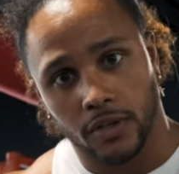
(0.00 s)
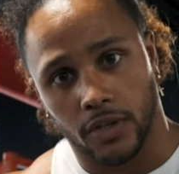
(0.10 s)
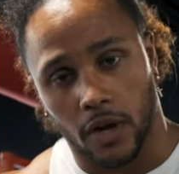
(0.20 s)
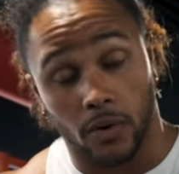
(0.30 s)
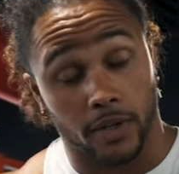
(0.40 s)

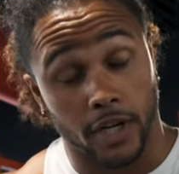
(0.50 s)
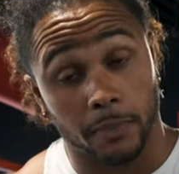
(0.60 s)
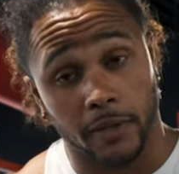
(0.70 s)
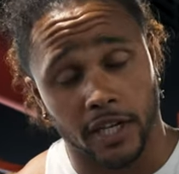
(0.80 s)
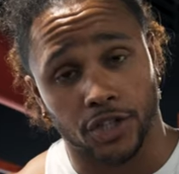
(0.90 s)
so good
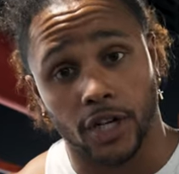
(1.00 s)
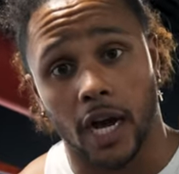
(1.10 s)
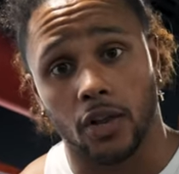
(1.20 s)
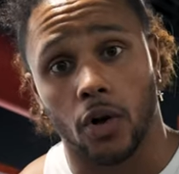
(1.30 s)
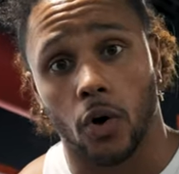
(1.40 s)
position
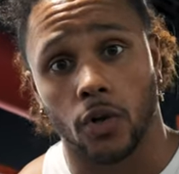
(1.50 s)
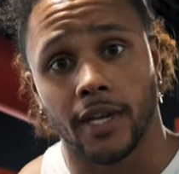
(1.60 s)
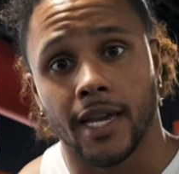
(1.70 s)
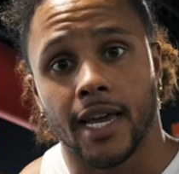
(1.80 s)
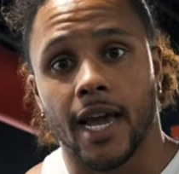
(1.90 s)
hollow hold,
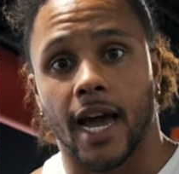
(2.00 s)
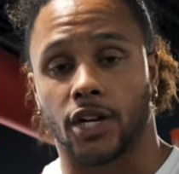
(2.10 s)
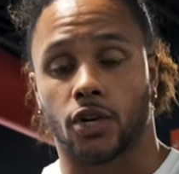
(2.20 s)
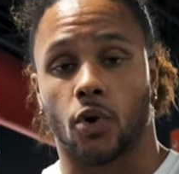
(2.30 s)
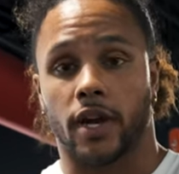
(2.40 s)
and
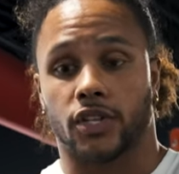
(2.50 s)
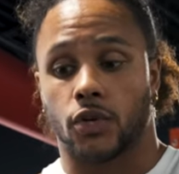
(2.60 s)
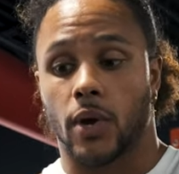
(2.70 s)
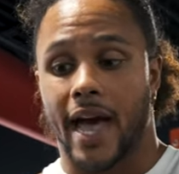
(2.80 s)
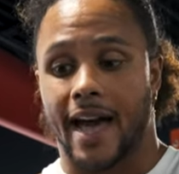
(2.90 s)
you're going
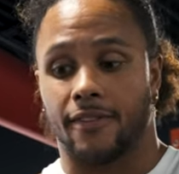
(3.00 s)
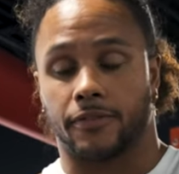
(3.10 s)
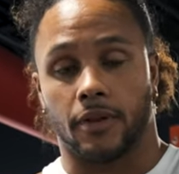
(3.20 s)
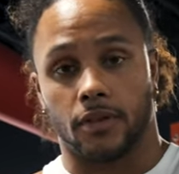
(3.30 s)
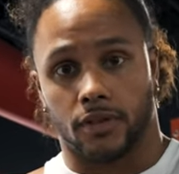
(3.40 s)
to have
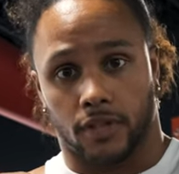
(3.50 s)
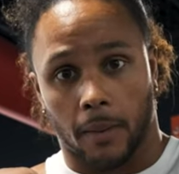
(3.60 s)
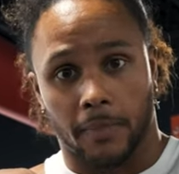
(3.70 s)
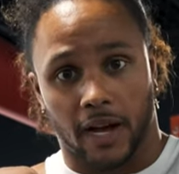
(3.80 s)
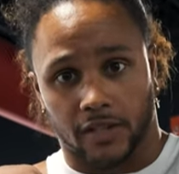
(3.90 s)

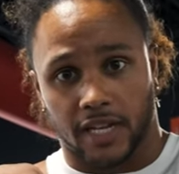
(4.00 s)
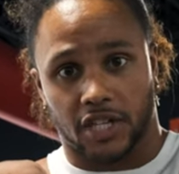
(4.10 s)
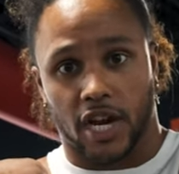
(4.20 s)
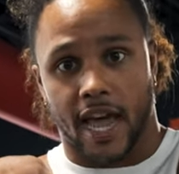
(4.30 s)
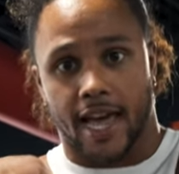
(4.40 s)
dumbbells in
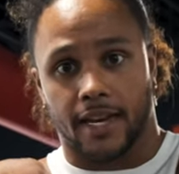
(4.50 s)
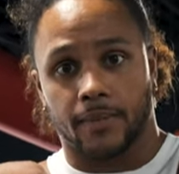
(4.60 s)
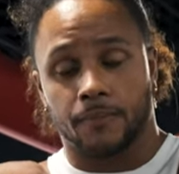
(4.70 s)
each hand.